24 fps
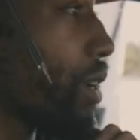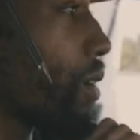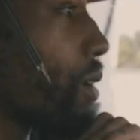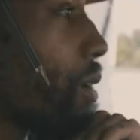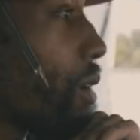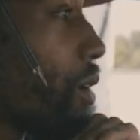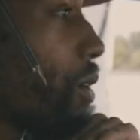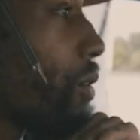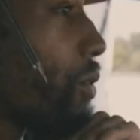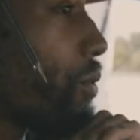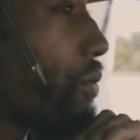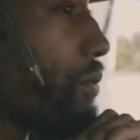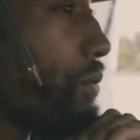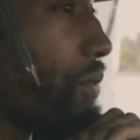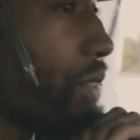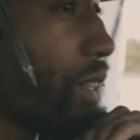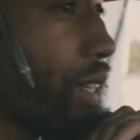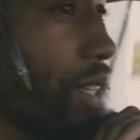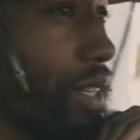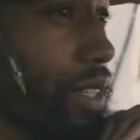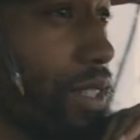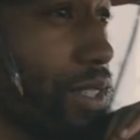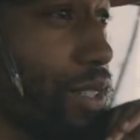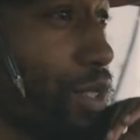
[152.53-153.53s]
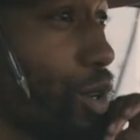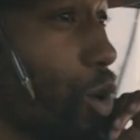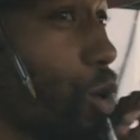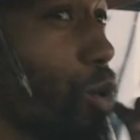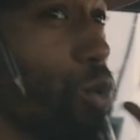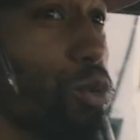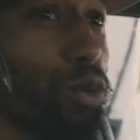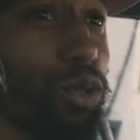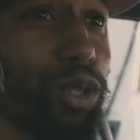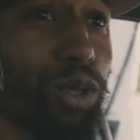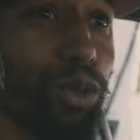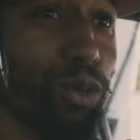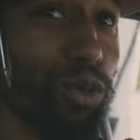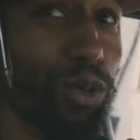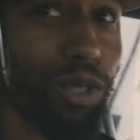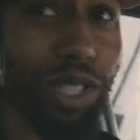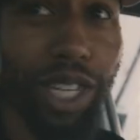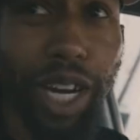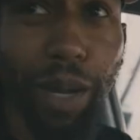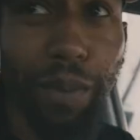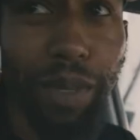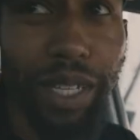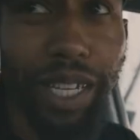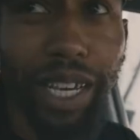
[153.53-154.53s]
of these old schools
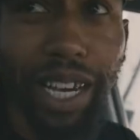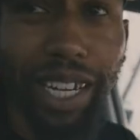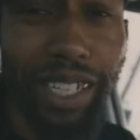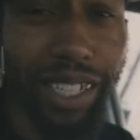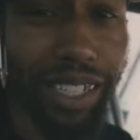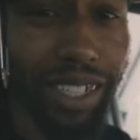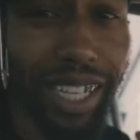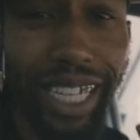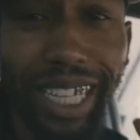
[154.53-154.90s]
that I be catching.